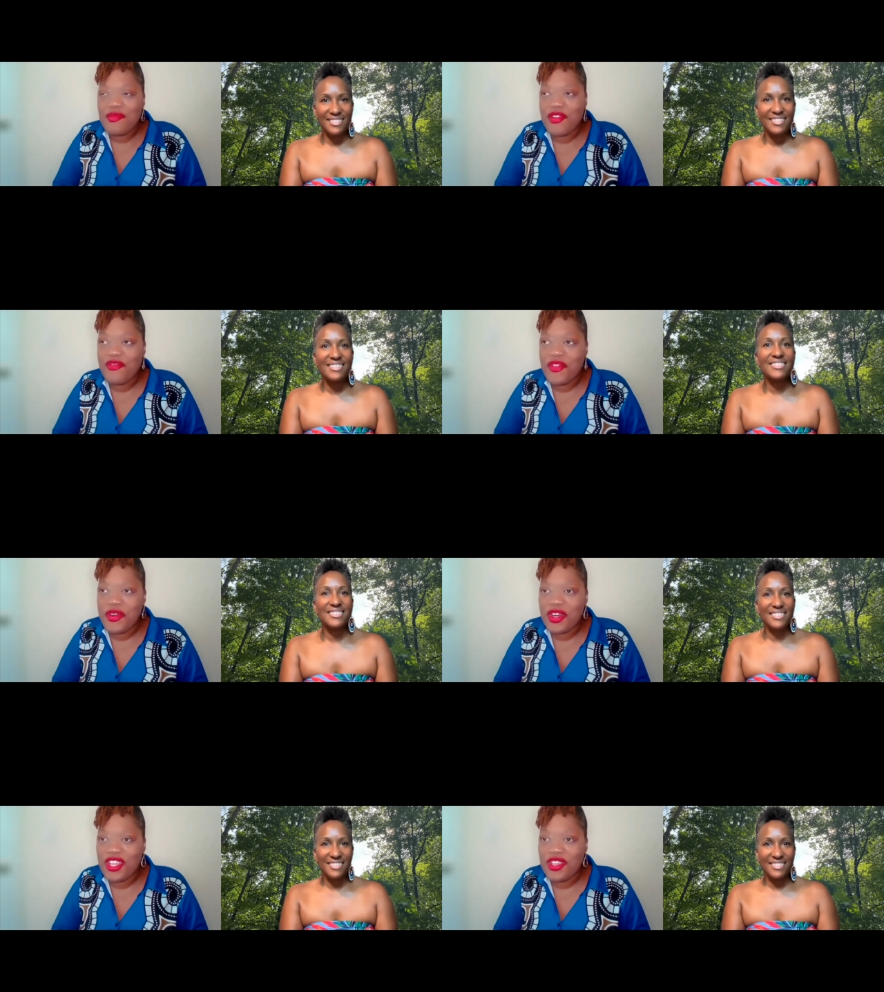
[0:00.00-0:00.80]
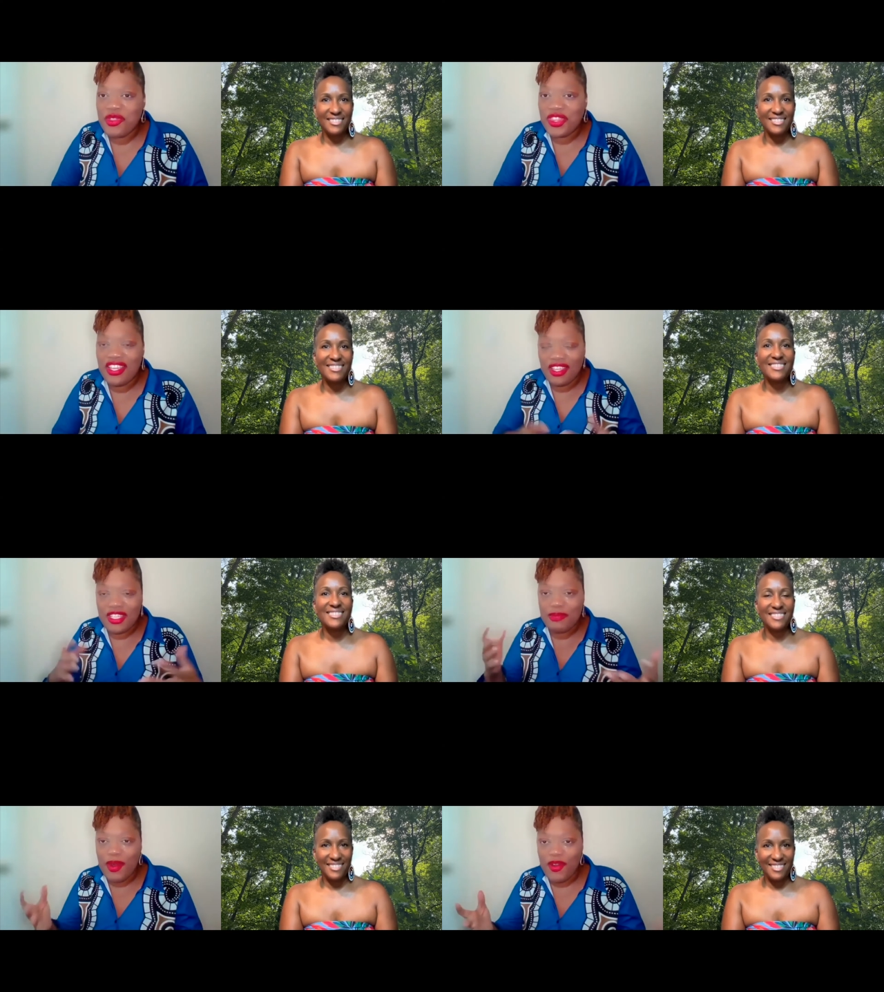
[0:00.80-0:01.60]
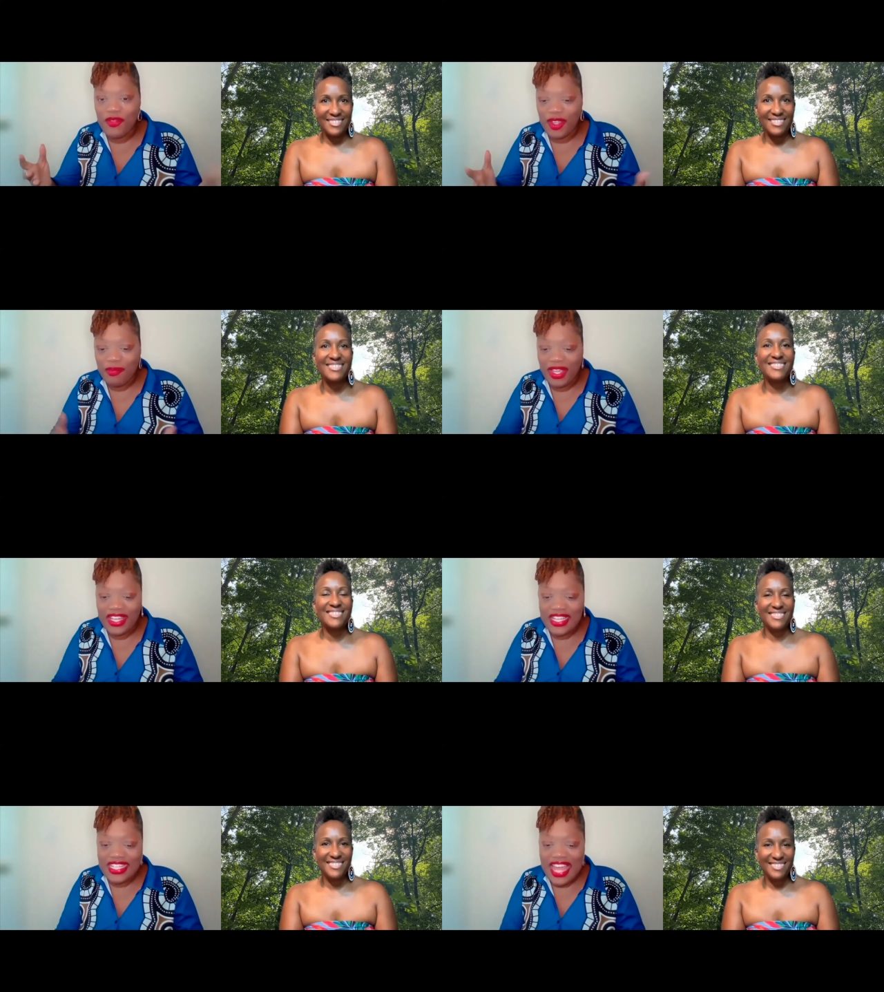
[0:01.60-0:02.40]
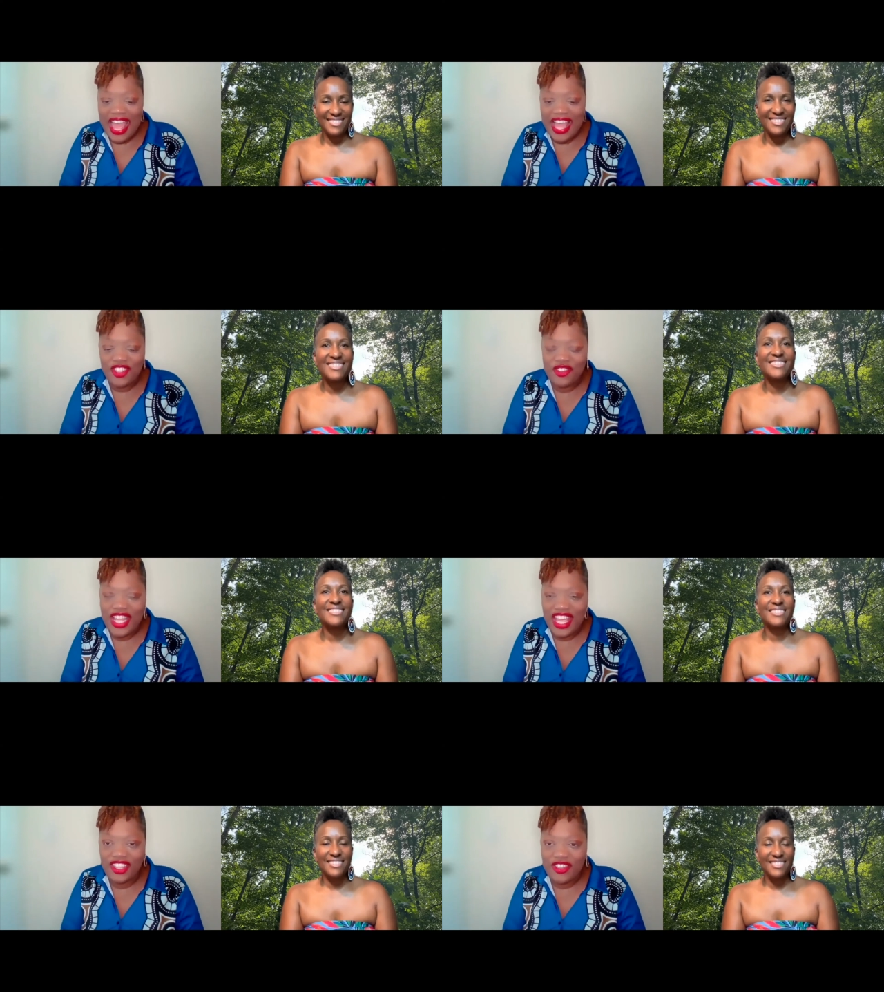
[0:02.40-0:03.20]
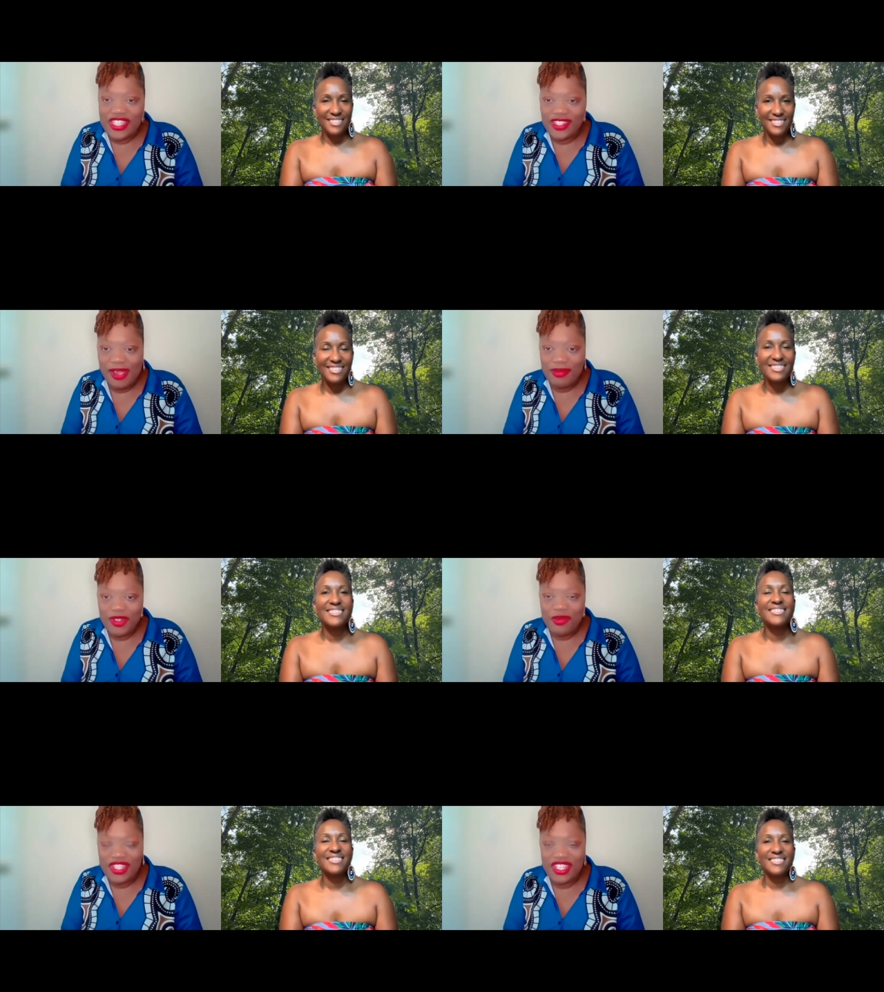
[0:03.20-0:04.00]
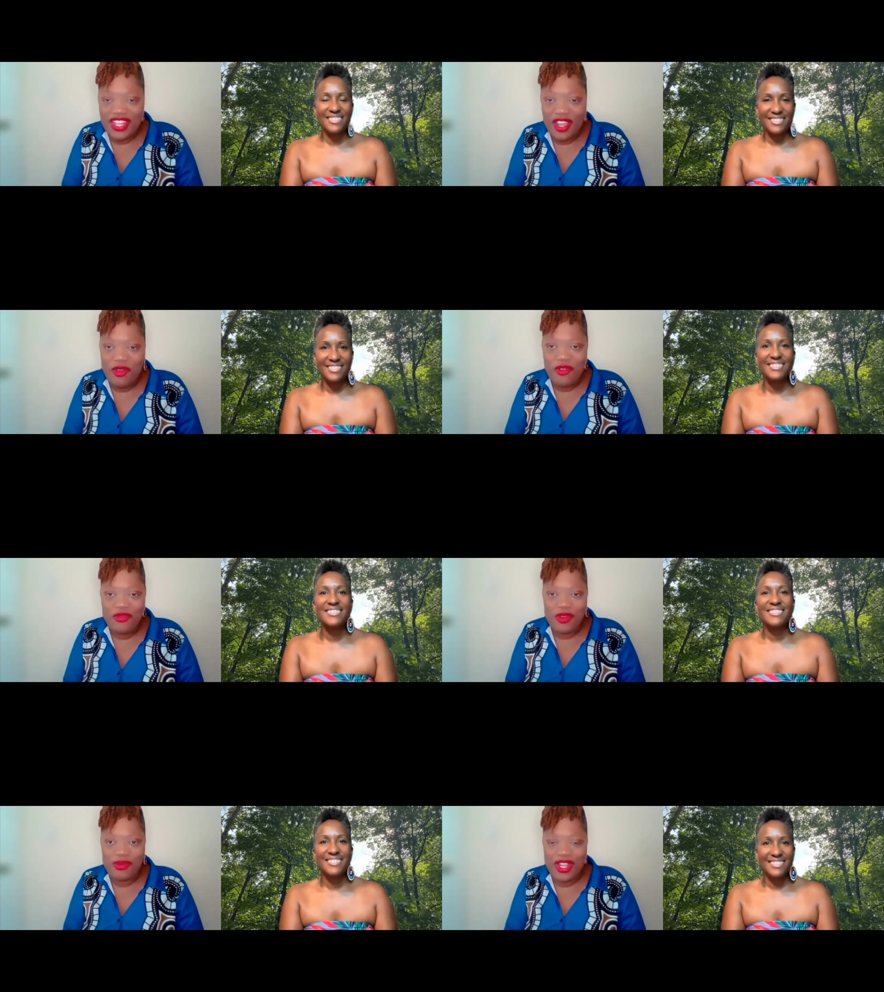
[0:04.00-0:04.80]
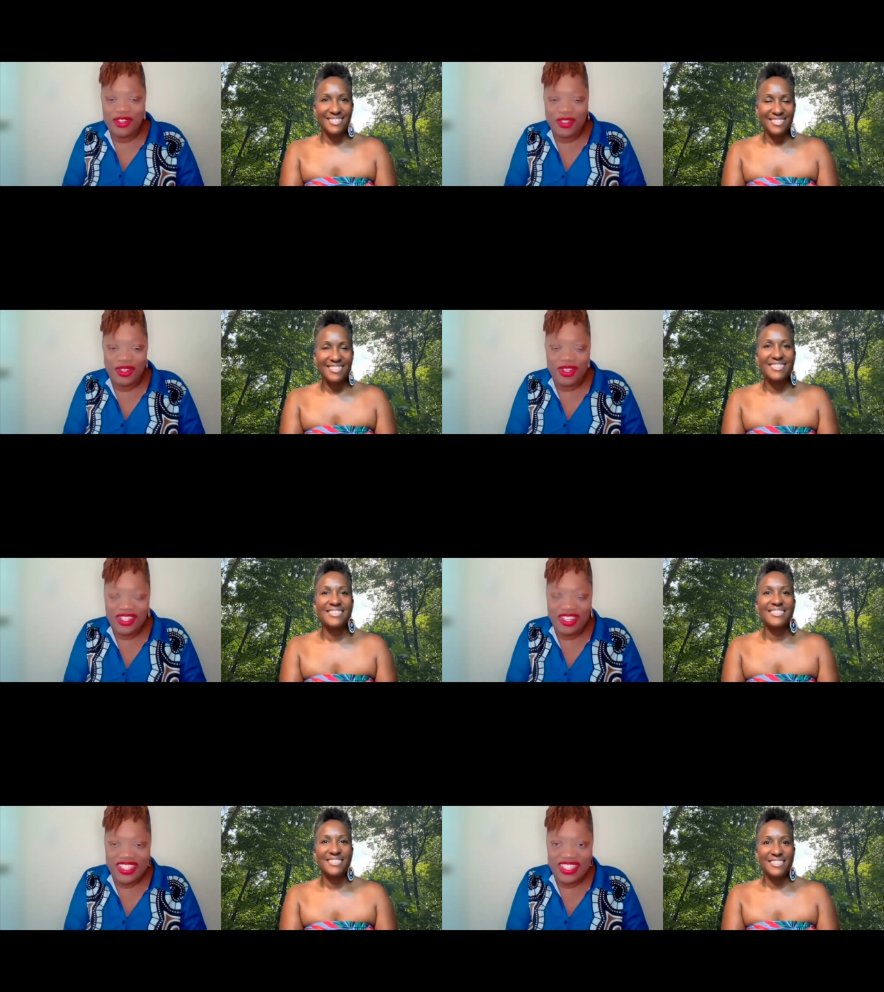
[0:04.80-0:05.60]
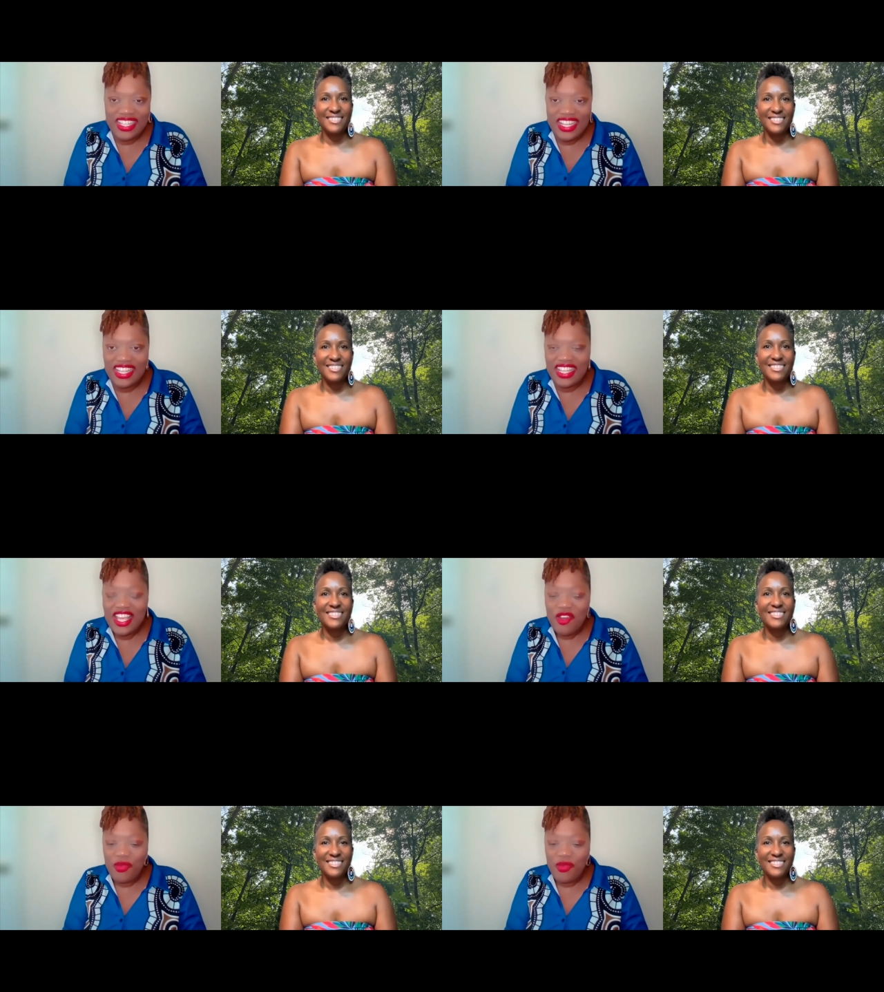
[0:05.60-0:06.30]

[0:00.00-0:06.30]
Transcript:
Speaker 1: before you think it's perfect because as you take those steps you mentioned that quote from dr dr king